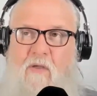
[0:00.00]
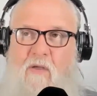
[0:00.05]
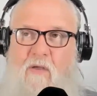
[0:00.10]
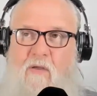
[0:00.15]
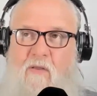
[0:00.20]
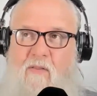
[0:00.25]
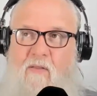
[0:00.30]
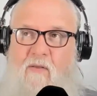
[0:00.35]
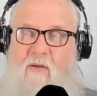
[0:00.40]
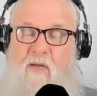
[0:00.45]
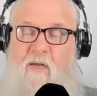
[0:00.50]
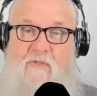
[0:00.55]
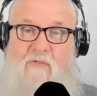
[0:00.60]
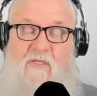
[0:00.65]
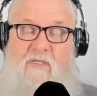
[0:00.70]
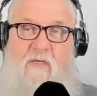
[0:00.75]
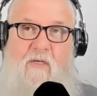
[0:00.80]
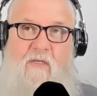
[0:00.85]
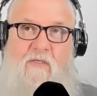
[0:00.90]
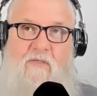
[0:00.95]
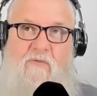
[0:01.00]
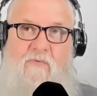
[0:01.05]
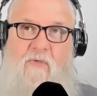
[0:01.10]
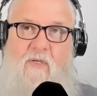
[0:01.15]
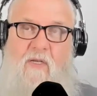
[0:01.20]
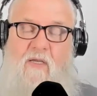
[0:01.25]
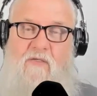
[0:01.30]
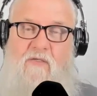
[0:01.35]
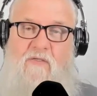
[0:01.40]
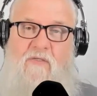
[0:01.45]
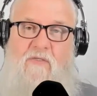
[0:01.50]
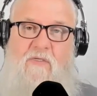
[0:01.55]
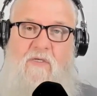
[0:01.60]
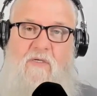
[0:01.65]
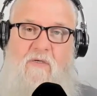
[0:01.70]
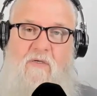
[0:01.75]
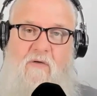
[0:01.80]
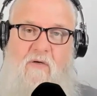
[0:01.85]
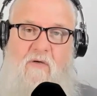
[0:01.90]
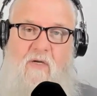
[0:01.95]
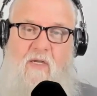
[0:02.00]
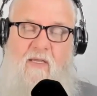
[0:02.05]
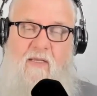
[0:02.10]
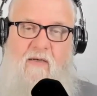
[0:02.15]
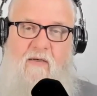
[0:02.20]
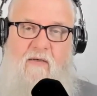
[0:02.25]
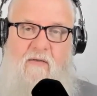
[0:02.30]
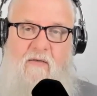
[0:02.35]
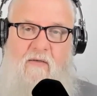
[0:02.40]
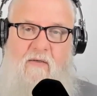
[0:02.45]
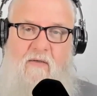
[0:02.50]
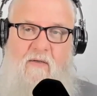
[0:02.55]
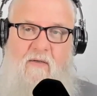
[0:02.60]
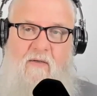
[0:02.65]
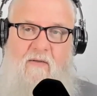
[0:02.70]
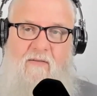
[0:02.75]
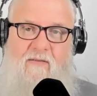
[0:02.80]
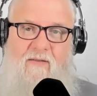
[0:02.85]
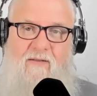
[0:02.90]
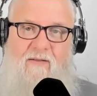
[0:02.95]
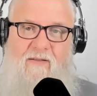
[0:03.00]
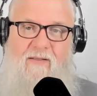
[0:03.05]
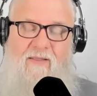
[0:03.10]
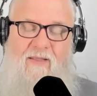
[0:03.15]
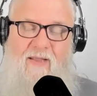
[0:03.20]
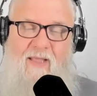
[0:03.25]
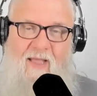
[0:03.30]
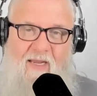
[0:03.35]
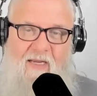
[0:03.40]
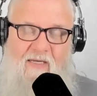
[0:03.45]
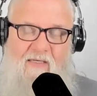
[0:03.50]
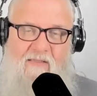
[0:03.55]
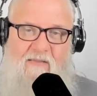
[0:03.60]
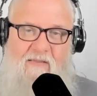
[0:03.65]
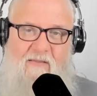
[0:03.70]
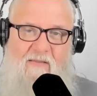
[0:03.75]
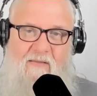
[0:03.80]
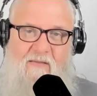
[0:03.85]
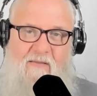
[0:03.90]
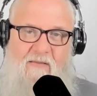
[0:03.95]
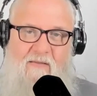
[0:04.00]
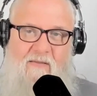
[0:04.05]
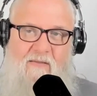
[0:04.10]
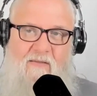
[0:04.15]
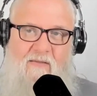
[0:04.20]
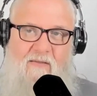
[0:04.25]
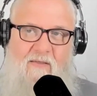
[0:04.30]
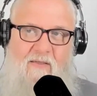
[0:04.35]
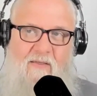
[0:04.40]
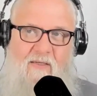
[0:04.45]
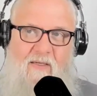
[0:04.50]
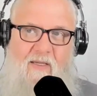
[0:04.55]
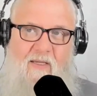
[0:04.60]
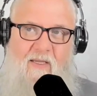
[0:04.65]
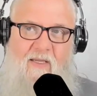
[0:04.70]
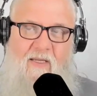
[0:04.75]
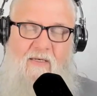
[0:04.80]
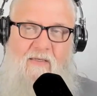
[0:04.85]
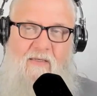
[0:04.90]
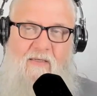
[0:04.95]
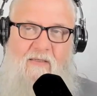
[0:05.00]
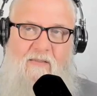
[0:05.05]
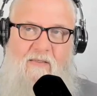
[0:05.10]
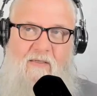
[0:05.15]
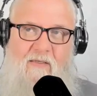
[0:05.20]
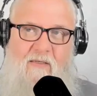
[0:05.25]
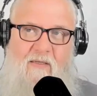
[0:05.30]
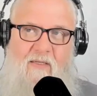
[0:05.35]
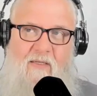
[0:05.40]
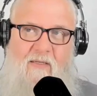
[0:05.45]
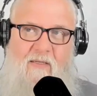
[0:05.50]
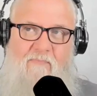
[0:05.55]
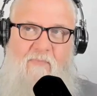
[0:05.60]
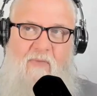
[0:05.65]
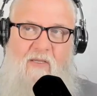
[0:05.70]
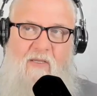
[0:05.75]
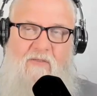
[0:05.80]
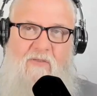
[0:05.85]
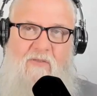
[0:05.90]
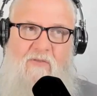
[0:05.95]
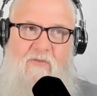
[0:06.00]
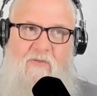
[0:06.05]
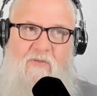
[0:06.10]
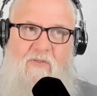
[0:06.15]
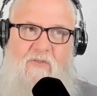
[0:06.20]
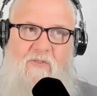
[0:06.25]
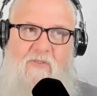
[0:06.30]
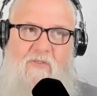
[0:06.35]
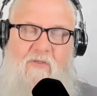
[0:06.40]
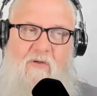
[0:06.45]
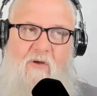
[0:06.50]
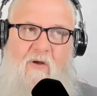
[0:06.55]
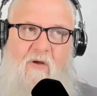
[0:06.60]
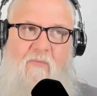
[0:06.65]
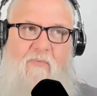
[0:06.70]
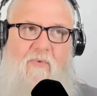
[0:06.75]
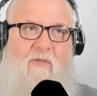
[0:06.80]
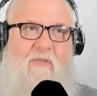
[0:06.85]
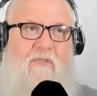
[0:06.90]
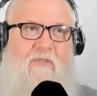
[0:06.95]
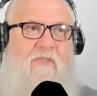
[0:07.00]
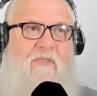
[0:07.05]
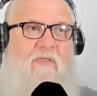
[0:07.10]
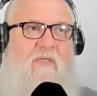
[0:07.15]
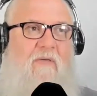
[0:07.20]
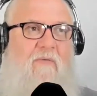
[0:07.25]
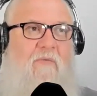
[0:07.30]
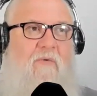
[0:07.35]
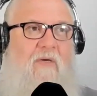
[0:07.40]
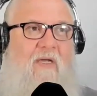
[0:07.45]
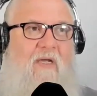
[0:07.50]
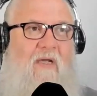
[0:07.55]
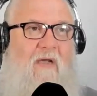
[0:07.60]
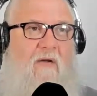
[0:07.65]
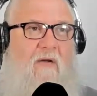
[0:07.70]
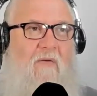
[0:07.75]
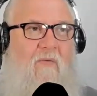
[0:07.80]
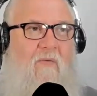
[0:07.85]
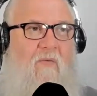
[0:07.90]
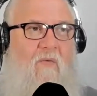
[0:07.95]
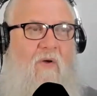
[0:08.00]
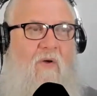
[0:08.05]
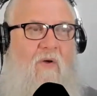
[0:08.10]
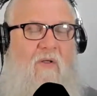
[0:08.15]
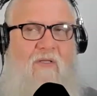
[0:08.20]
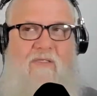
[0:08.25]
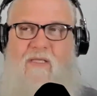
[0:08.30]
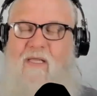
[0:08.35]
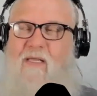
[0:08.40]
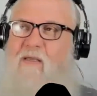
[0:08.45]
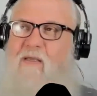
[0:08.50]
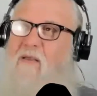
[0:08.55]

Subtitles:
That I was in Lisbon last year, and the light, it it makes you stop and say, "Wow, what it's